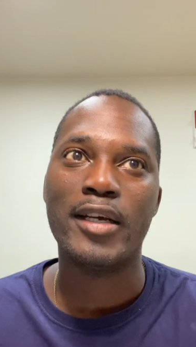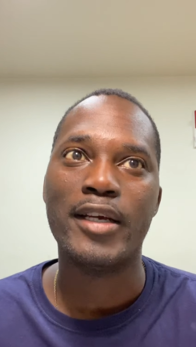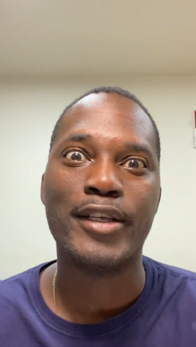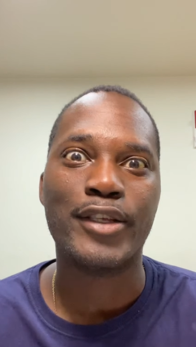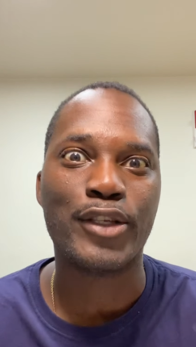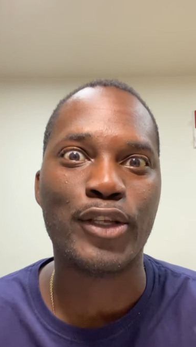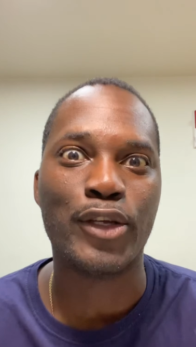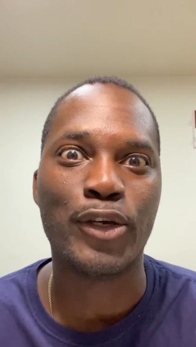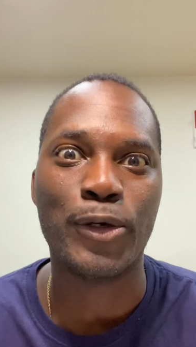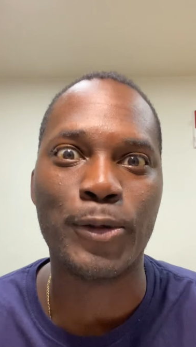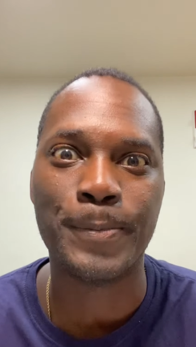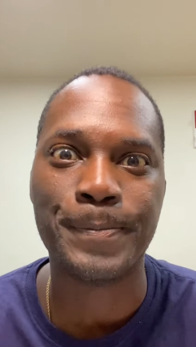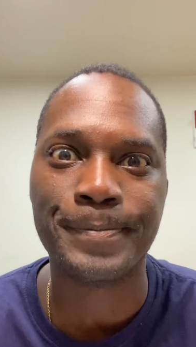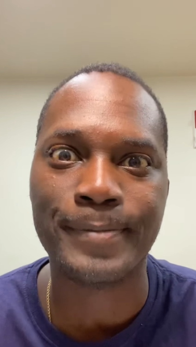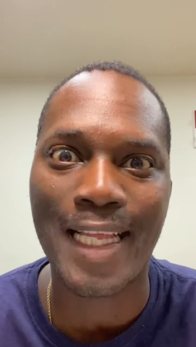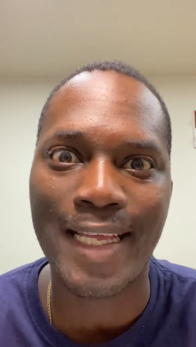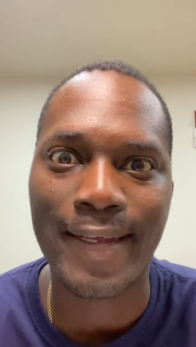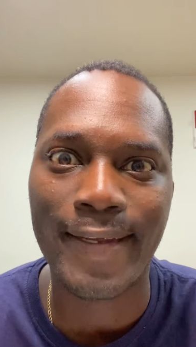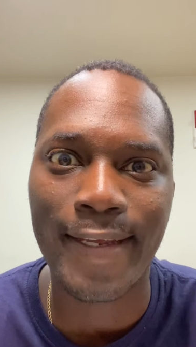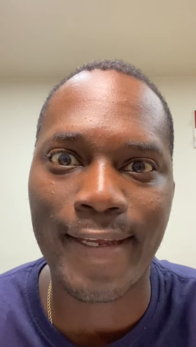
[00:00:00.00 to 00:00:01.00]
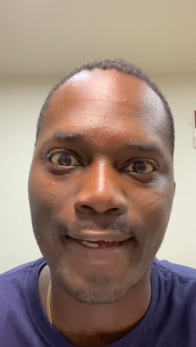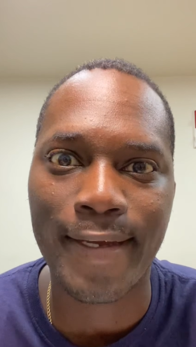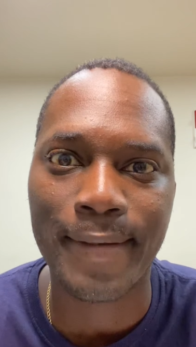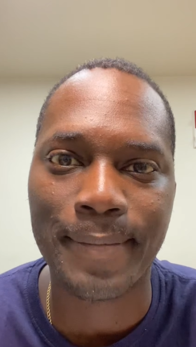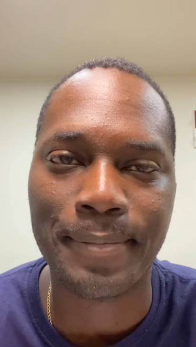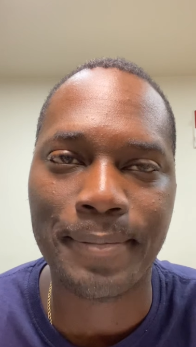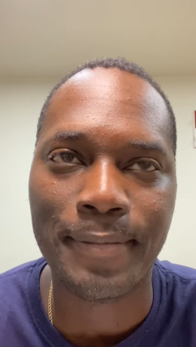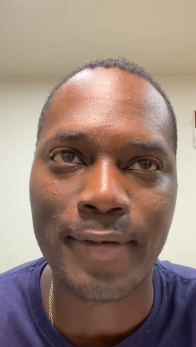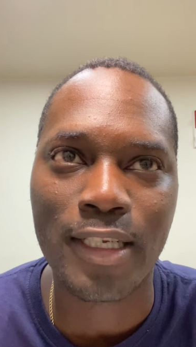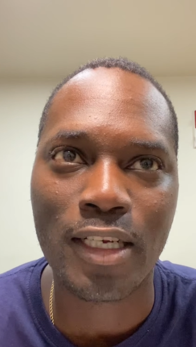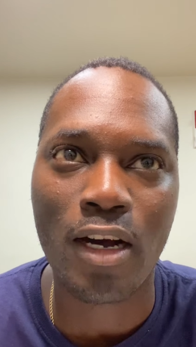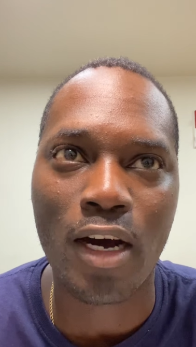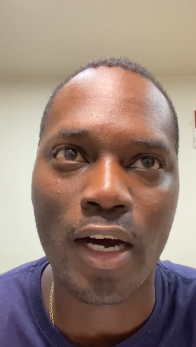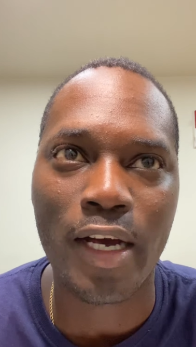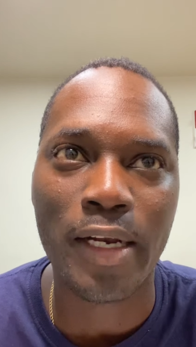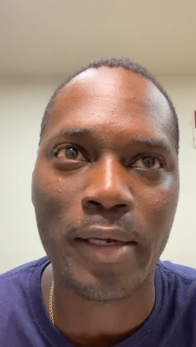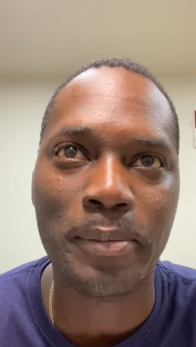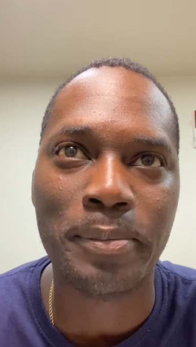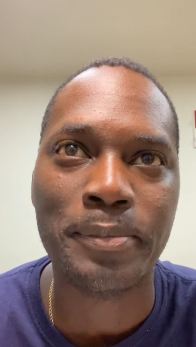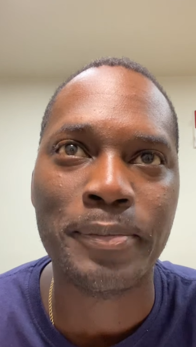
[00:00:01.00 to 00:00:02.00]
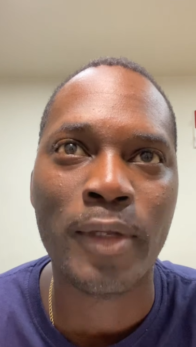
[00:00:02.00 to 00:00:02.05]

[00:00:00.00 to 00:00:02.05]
So yeah, caught up.